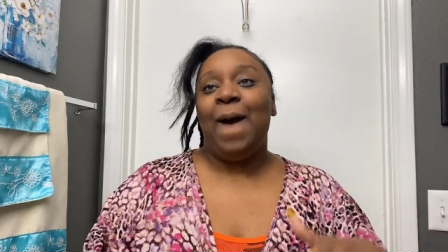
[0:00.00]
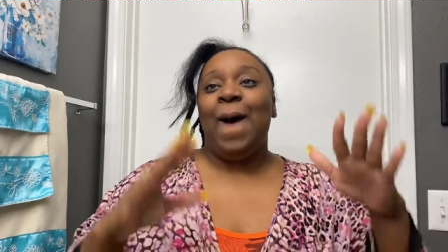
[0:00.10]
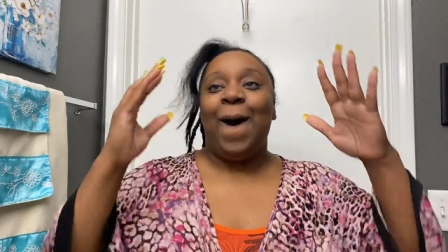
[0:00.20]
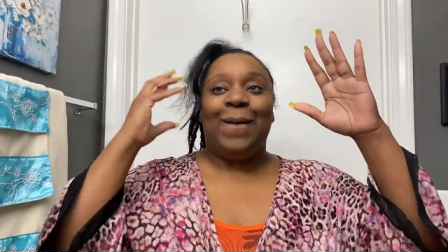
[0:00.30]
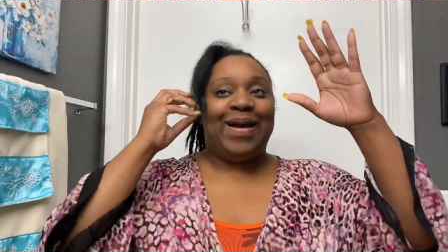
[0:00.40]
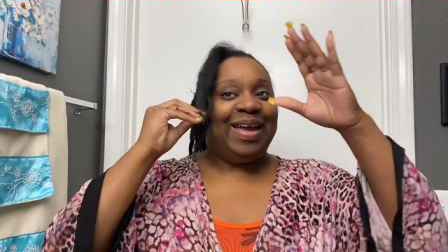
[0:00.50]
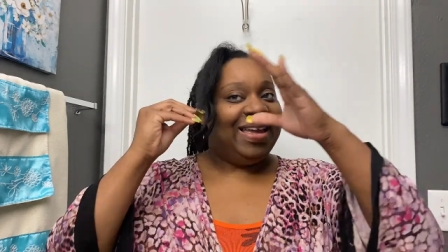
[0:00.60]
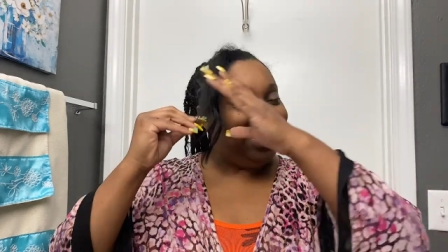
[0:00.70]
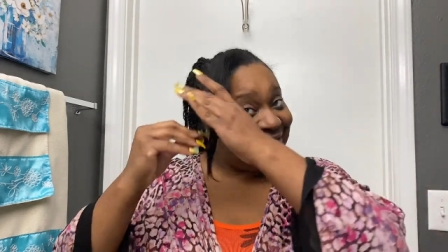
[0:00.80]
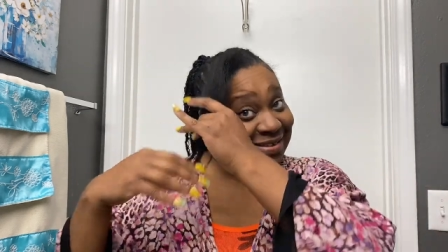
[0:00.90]
All right.
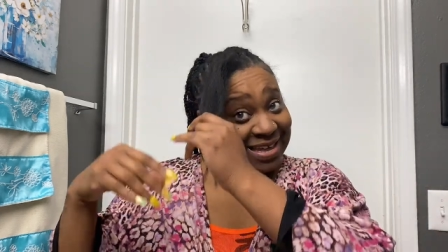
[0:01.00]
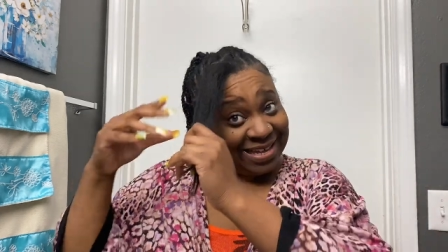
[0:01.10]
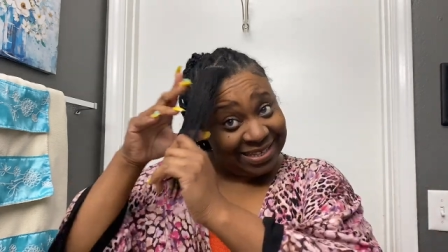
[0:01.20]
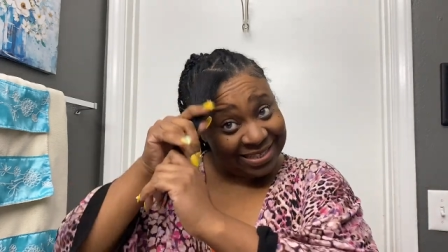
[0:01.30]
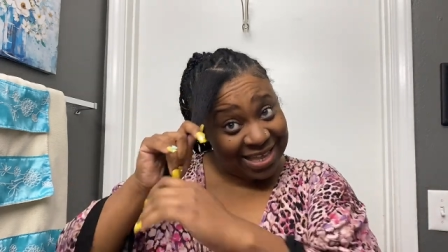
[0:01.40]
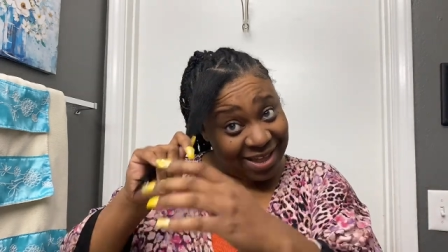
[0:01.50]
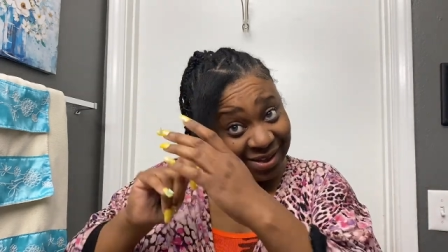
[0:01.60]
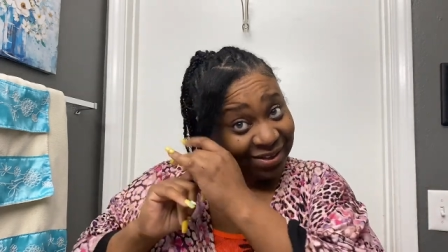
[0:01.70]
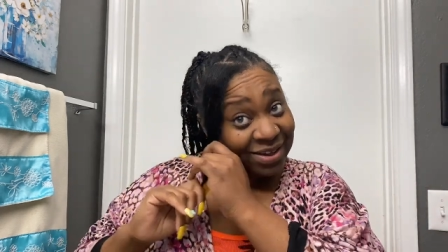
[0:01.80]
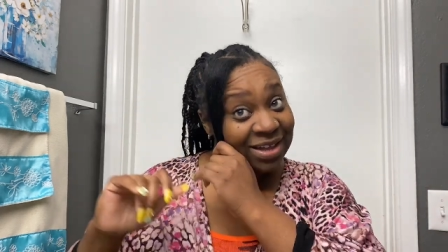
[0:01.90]
Anyways,
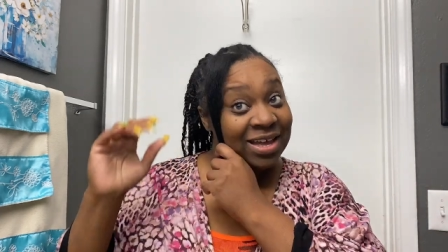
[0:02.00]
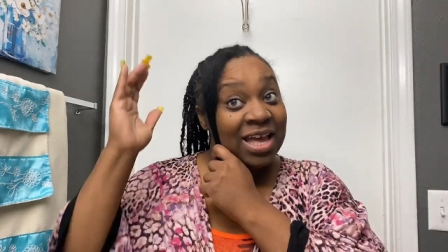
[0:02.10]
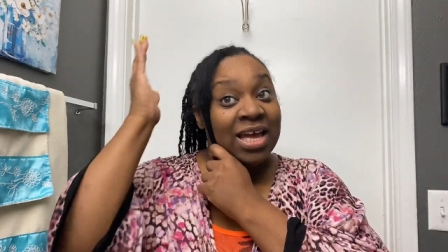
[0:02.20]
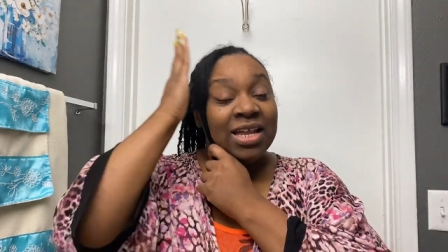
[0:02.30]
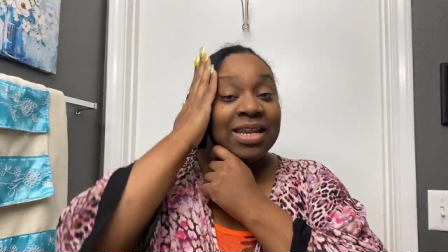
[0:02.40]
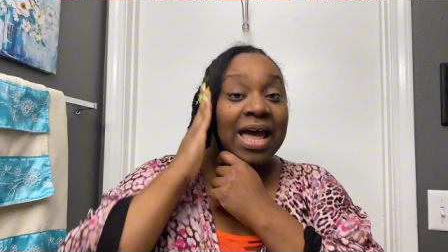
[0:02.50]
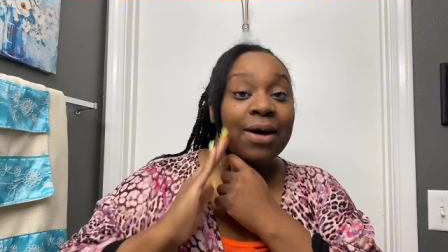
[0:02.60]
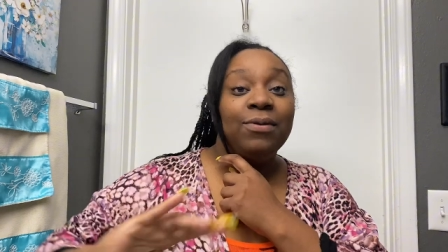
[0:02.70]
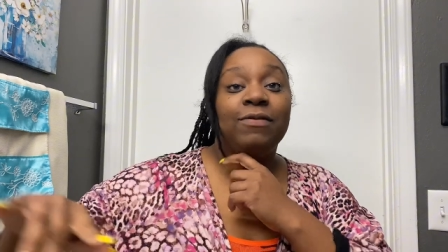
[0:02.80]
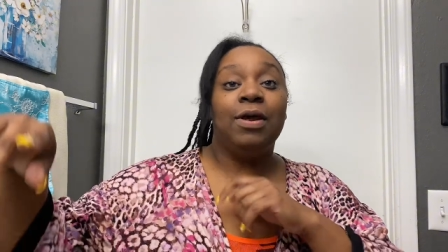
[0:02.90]

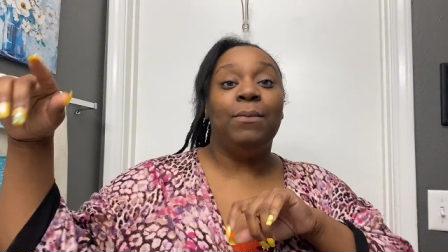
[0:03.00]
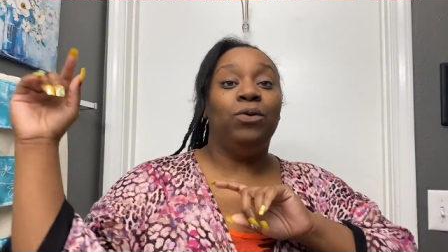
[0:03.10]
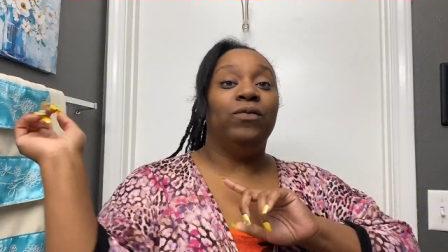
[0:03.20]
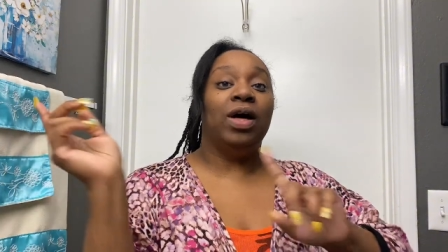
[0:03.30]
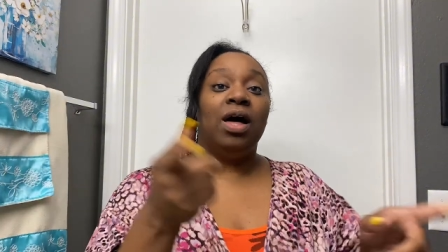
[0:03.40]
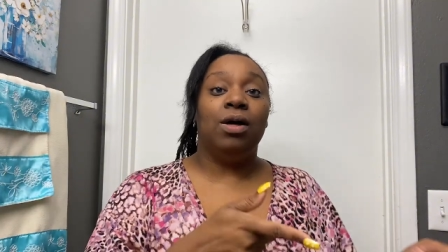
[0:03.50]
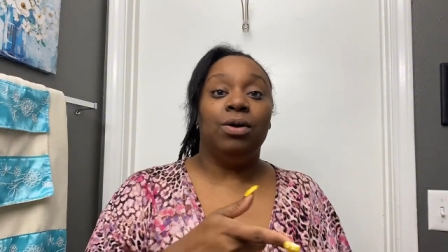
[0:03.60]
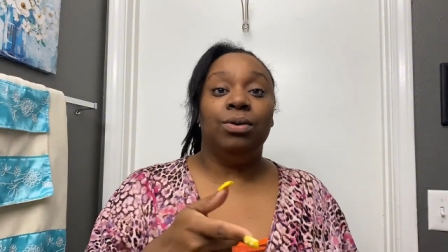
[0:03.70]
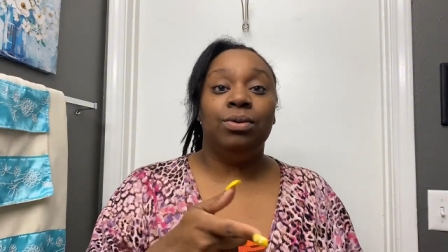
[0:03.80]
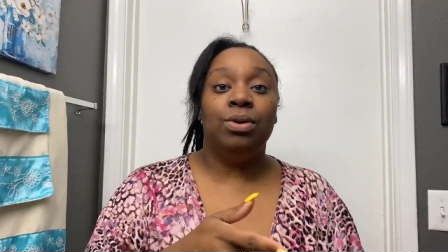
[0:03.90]
now we finna move
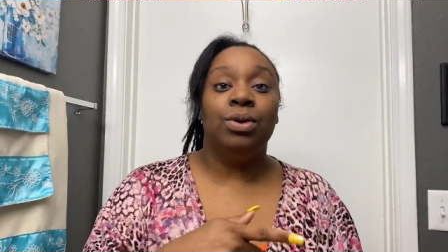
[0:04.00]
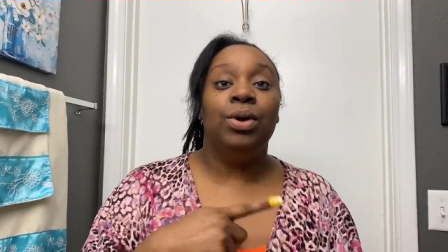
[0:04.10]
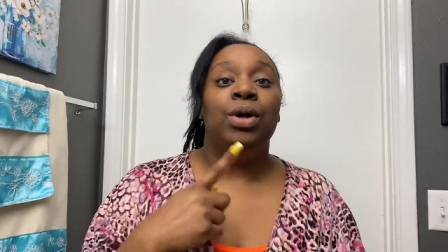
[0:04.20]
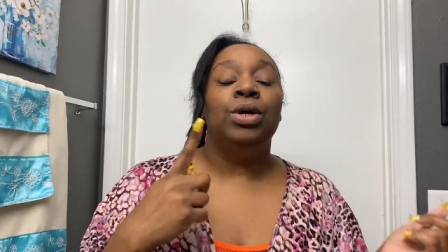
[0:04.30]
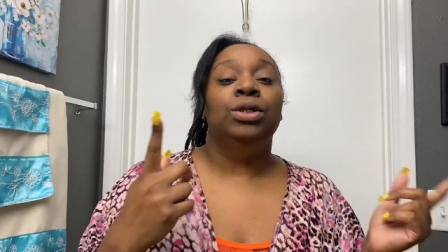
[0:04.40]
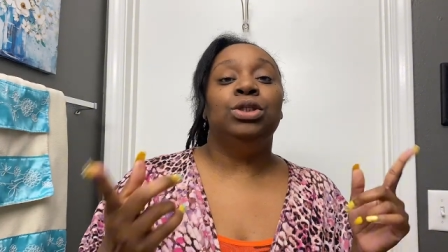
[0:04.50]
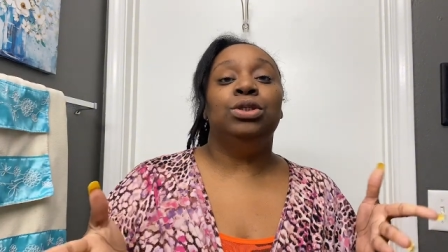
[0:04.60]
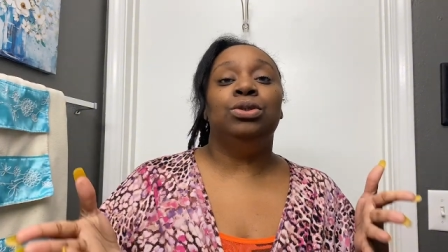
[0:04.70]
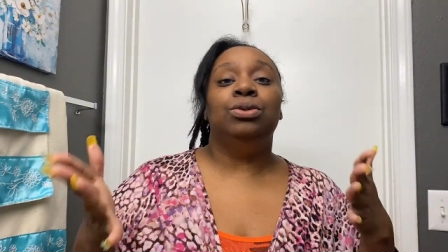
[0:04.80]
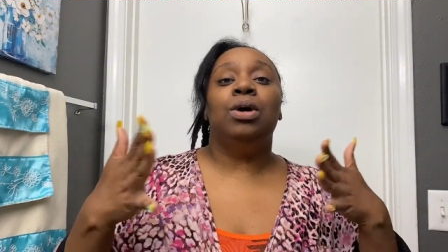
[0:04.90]
on
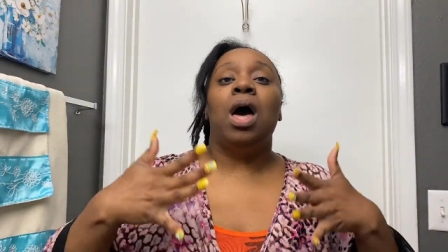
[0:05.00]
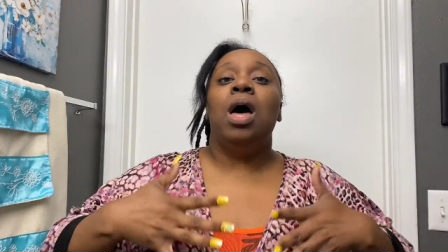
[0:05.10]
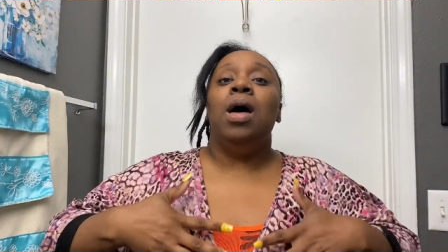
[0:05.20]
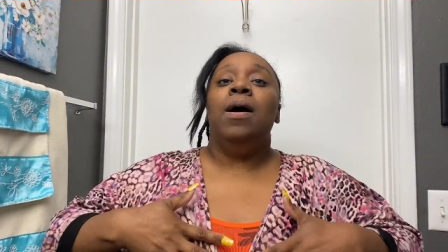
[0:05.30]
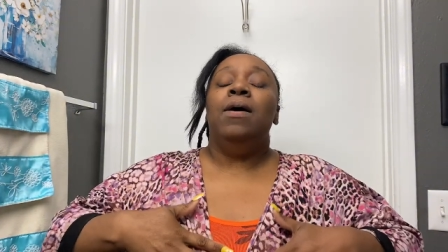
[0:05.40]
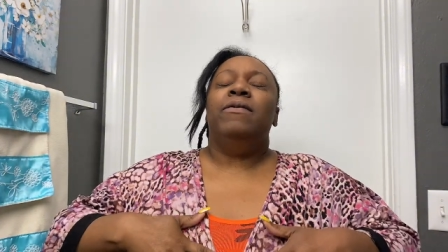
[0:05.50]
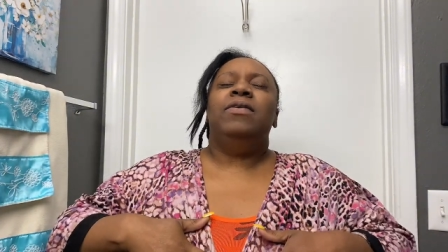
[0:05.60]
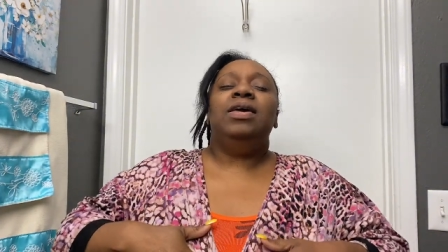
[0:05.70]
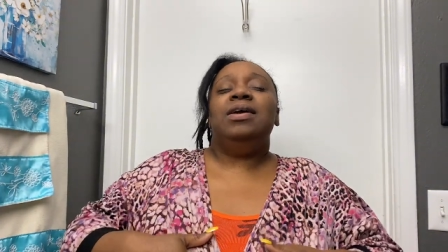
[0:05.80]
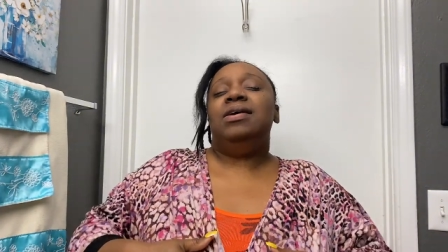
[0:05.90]
to
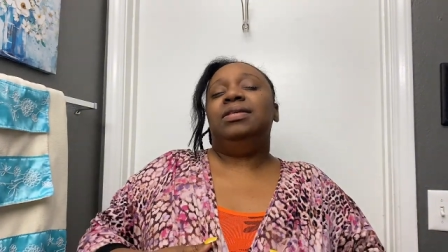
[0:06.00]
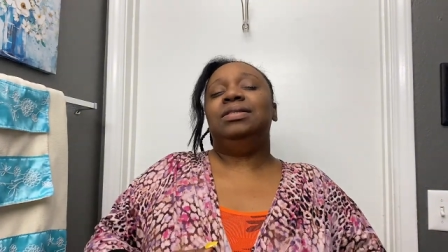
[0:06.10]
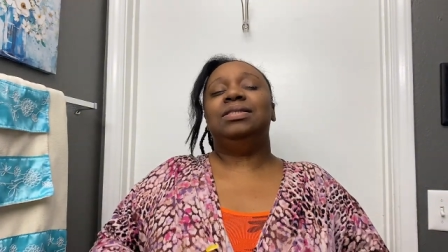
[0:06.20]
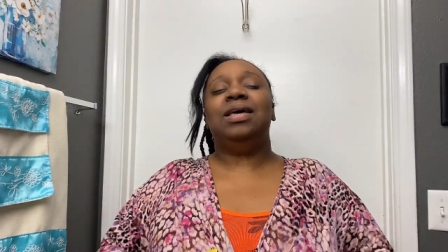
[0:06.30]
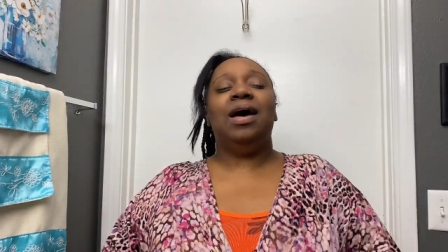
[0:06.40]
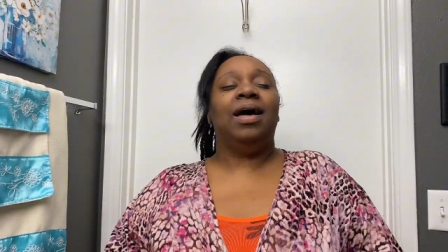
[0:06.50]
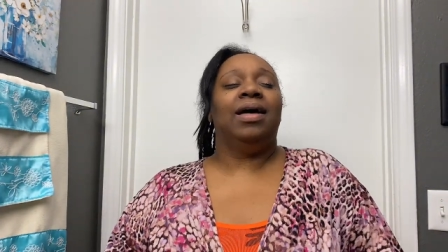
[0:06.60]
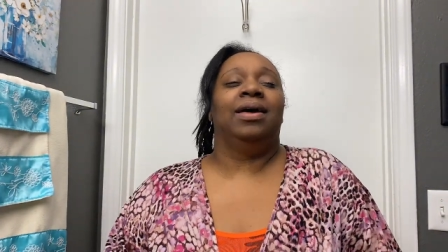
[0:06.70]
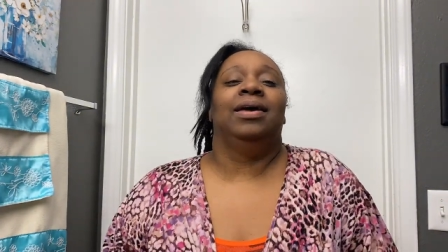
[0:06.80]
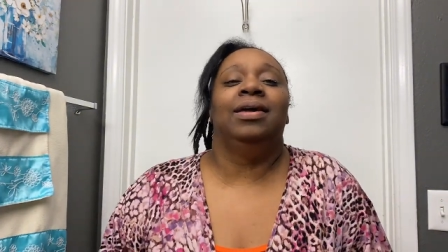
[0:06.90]
the
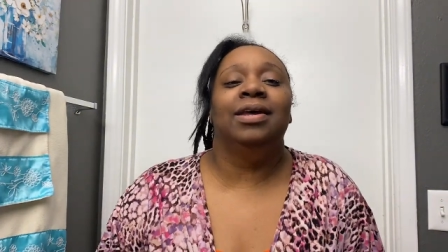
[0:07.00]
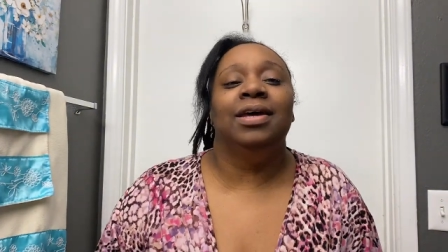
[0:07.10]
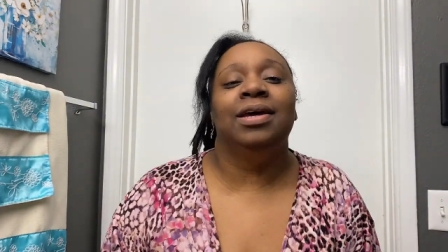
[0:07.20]
inside.